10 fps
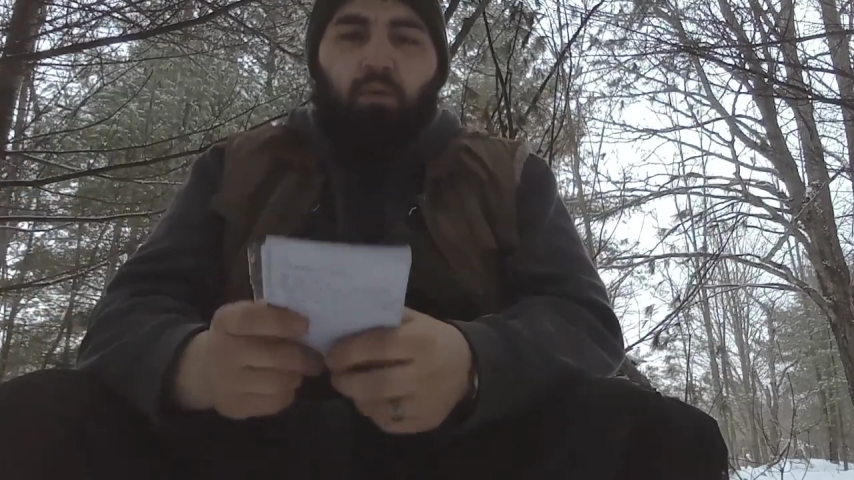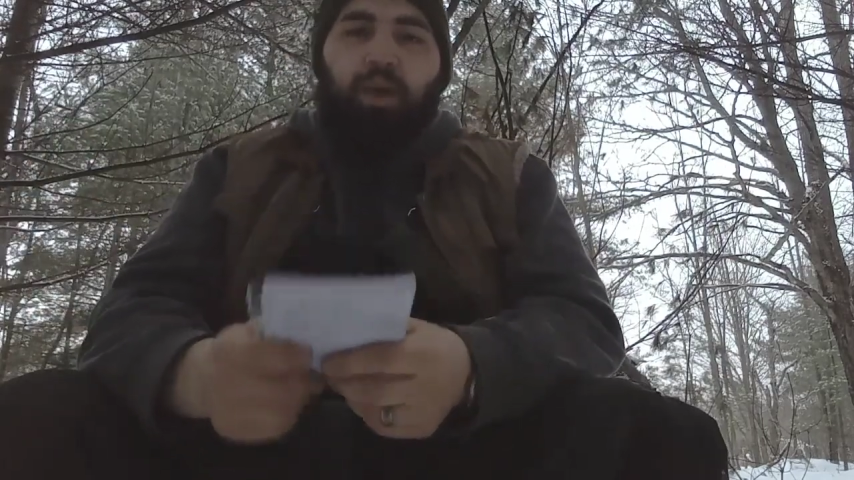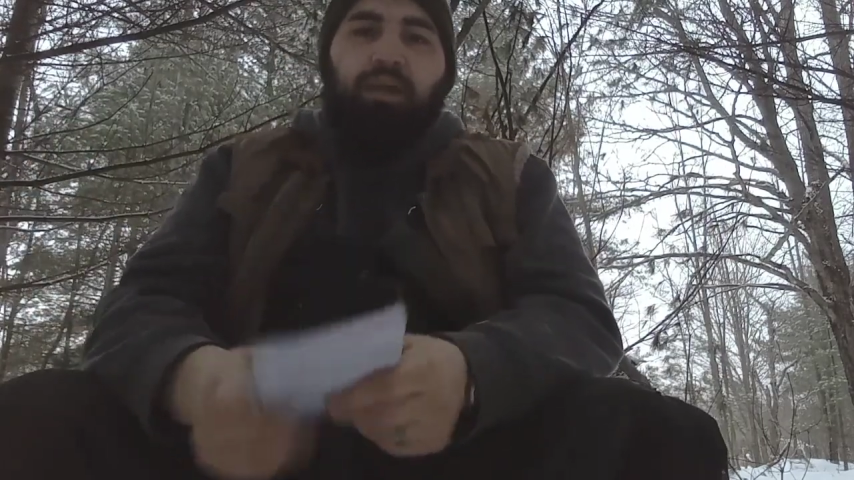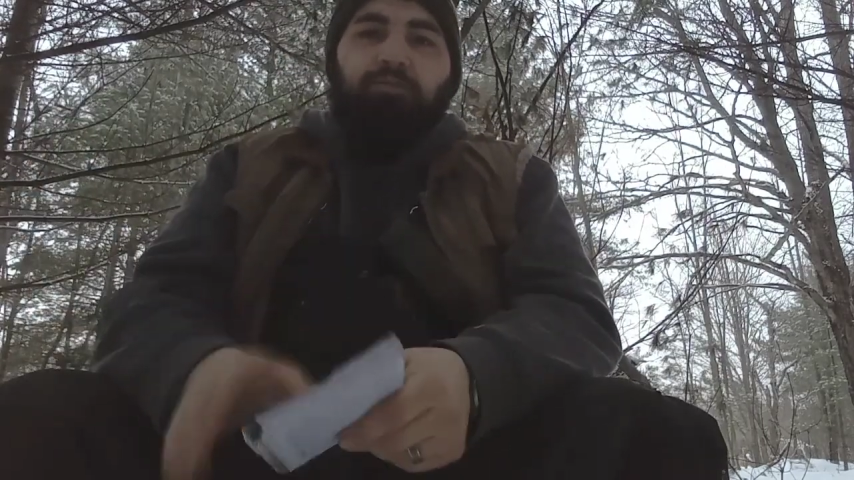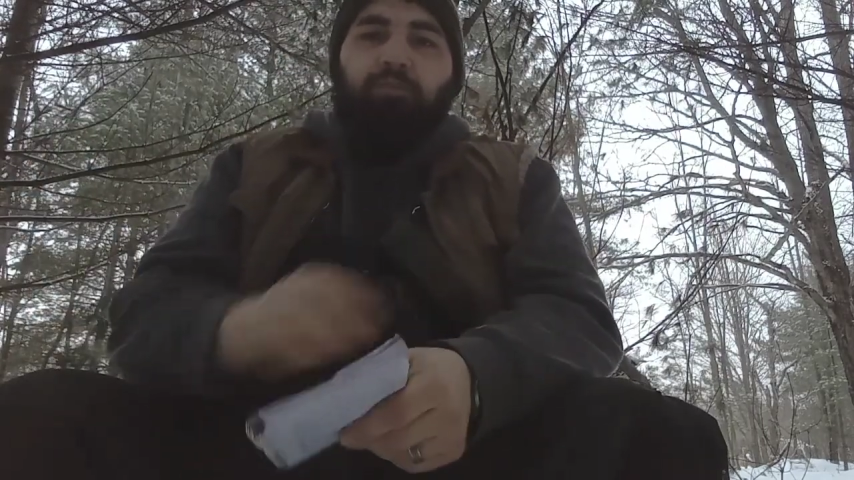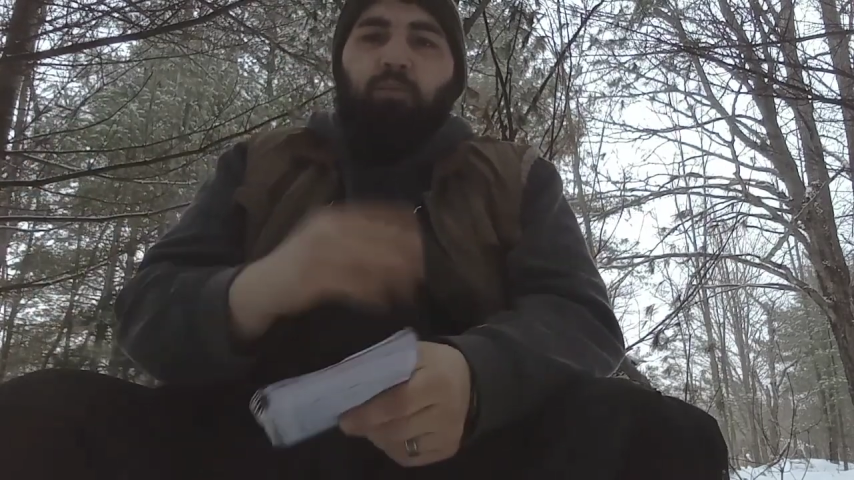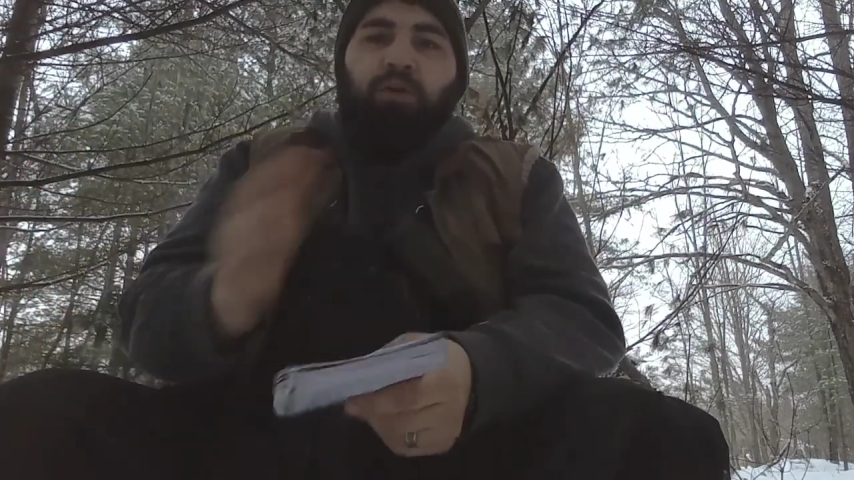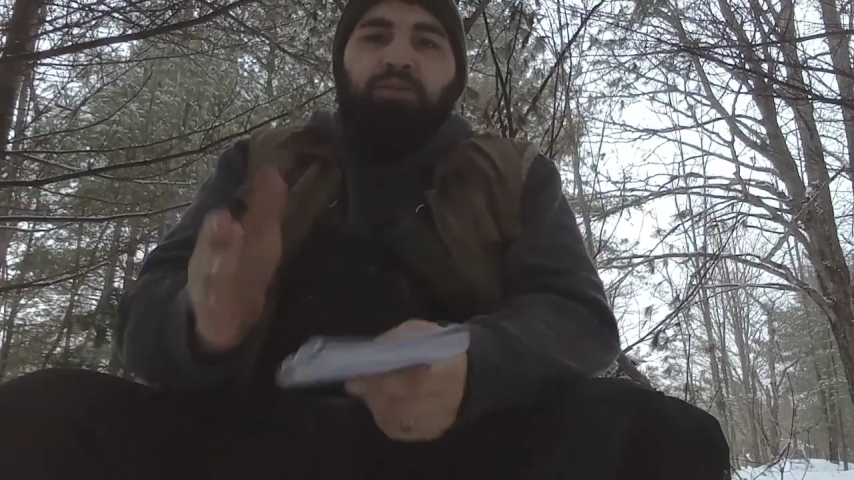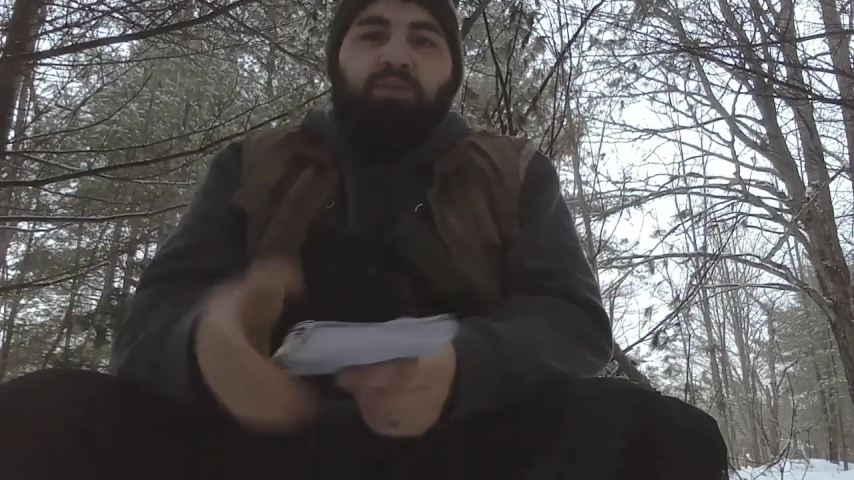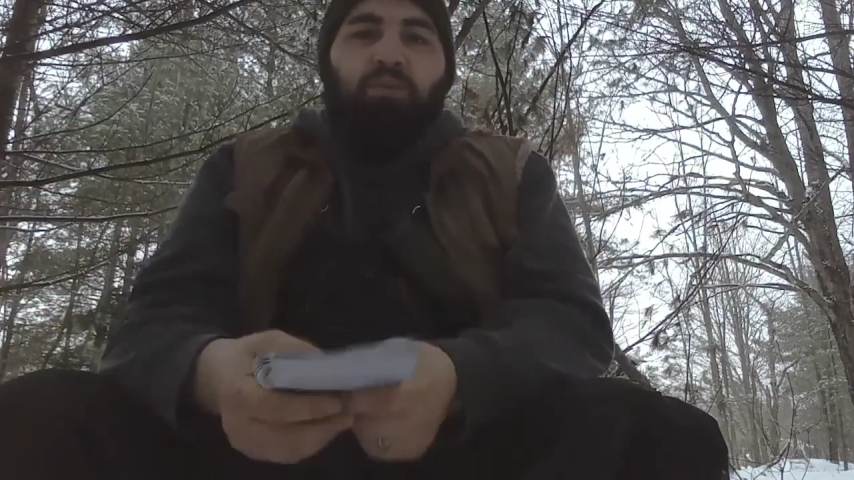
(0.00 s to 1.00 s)
Weight for
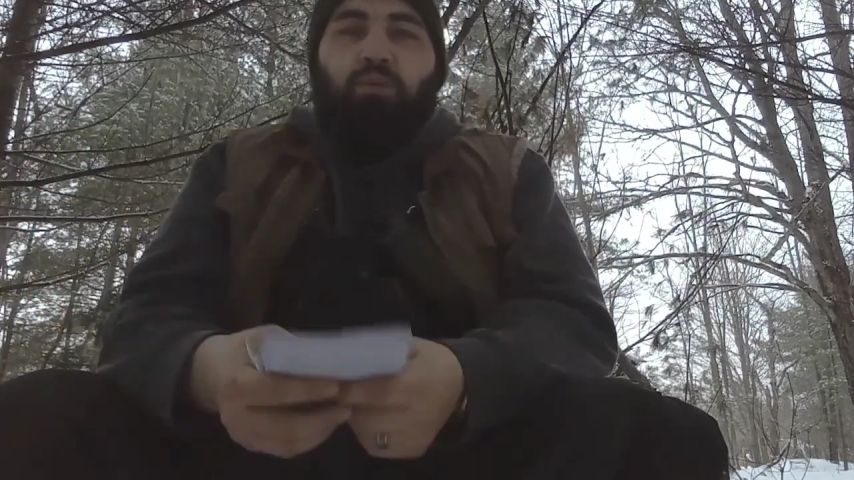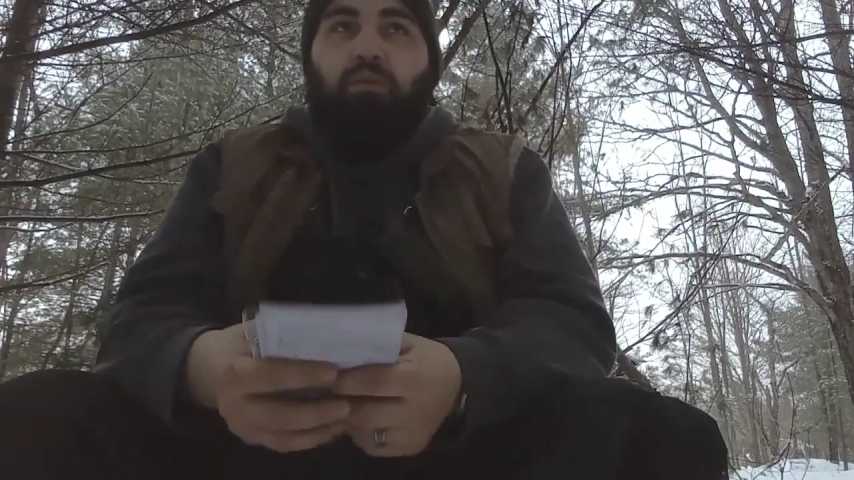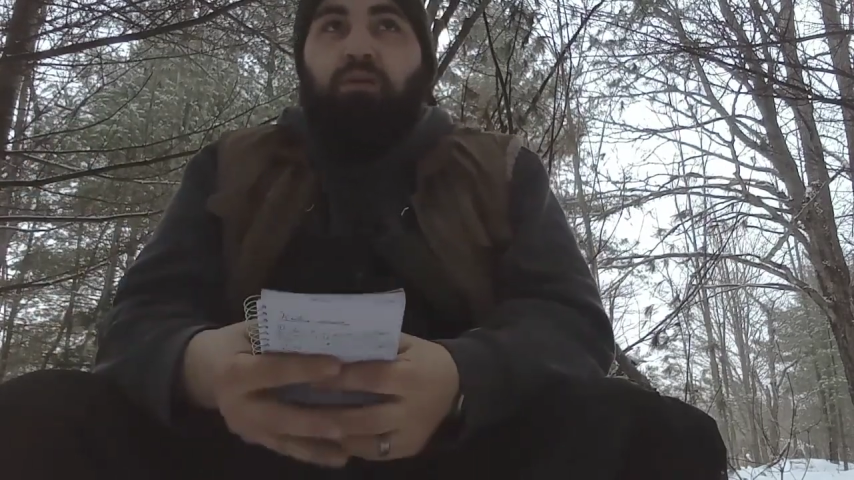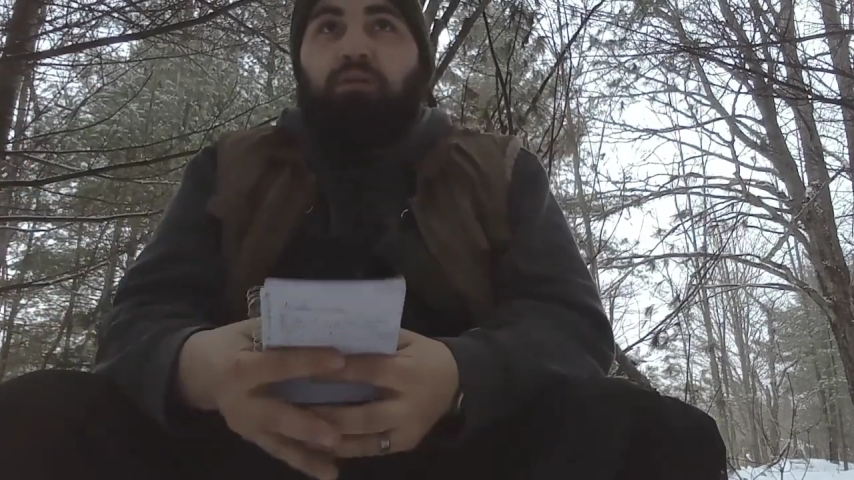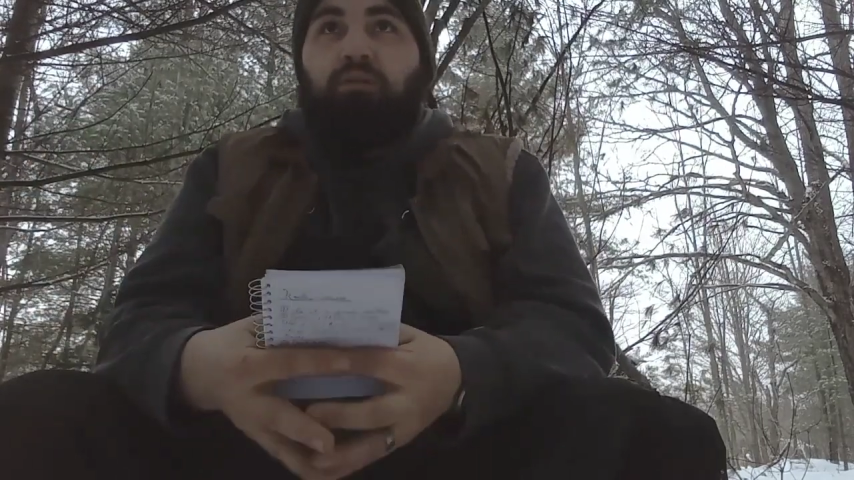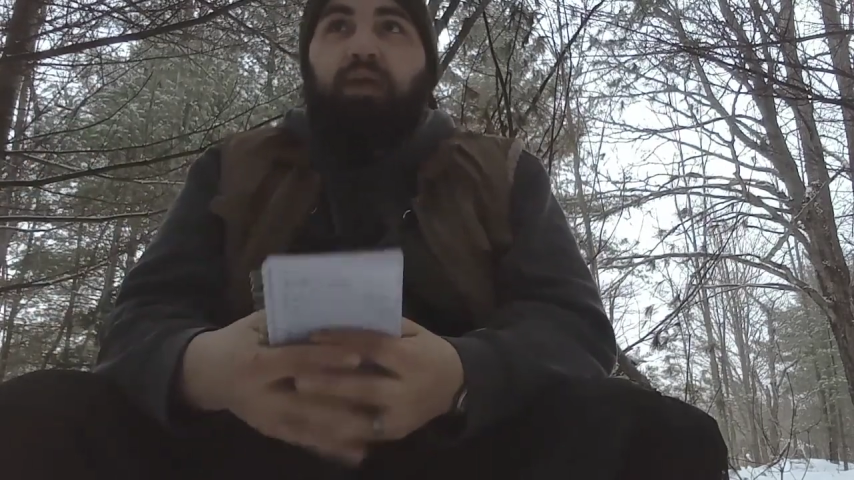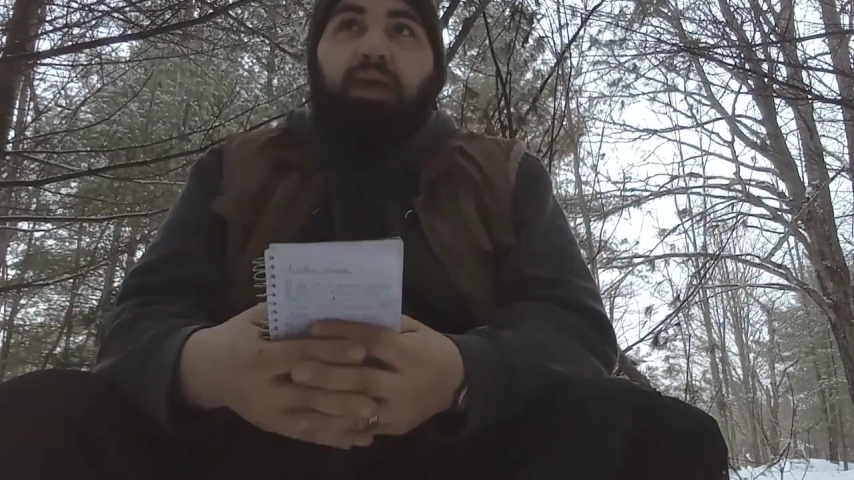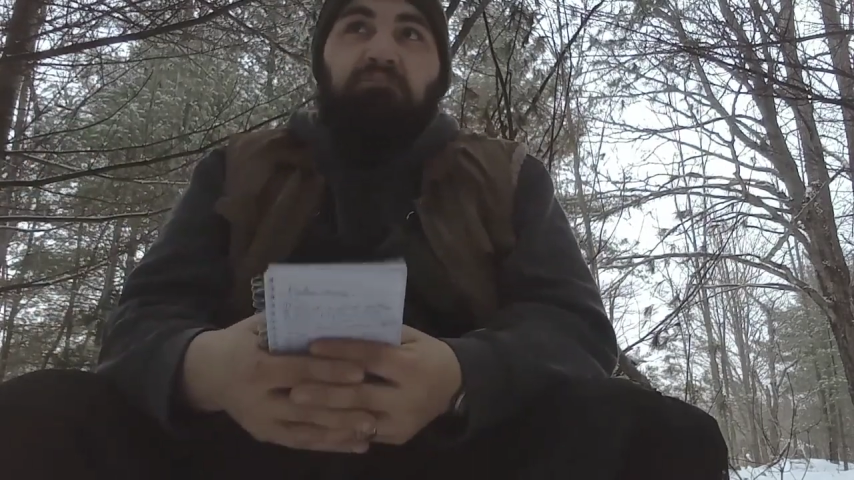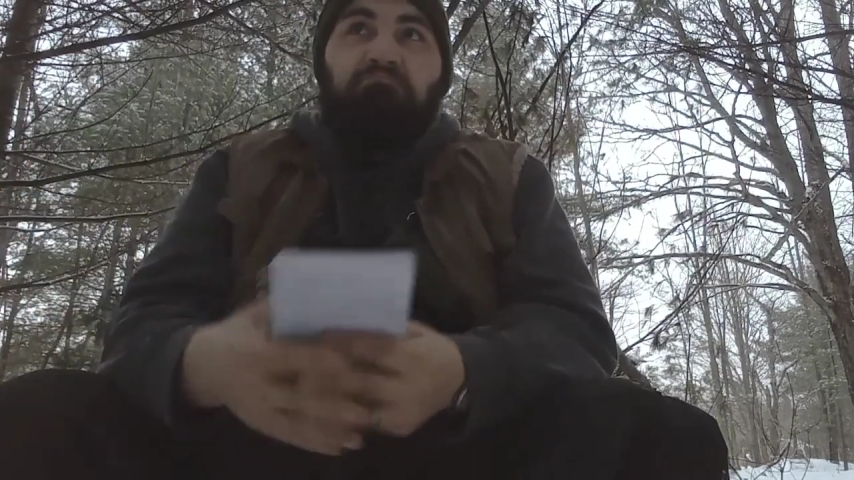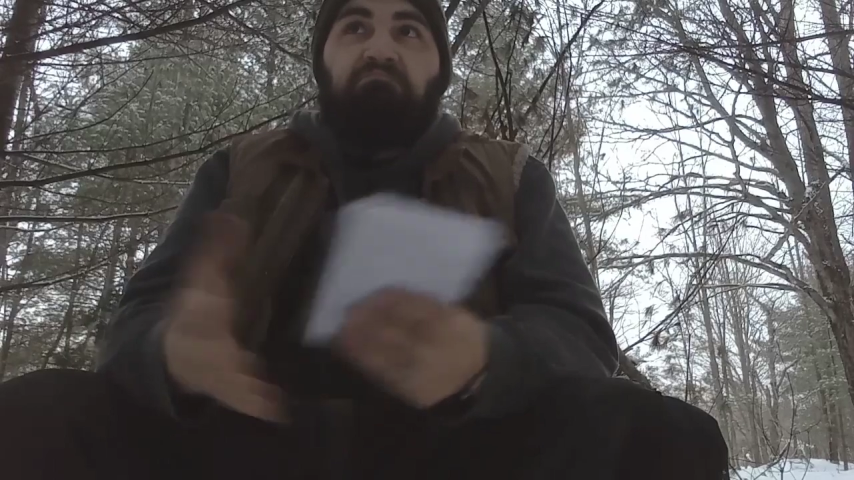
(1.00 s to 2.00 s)
one tool.
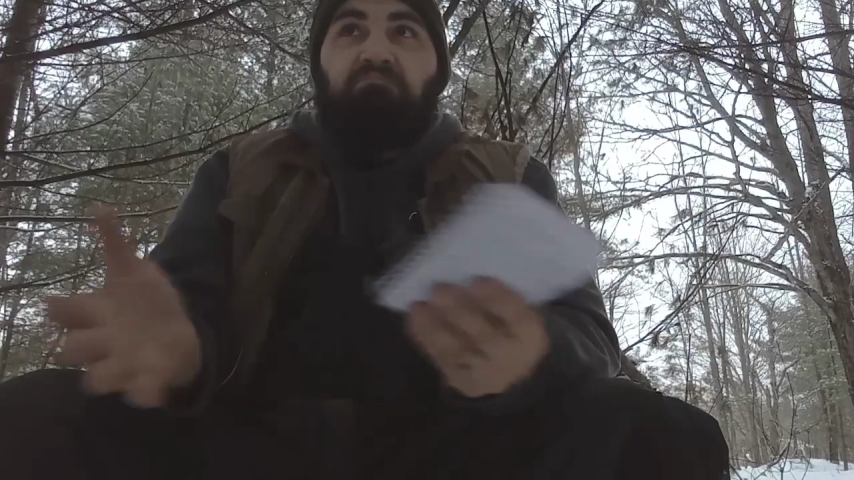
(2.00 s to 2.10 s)
Okay.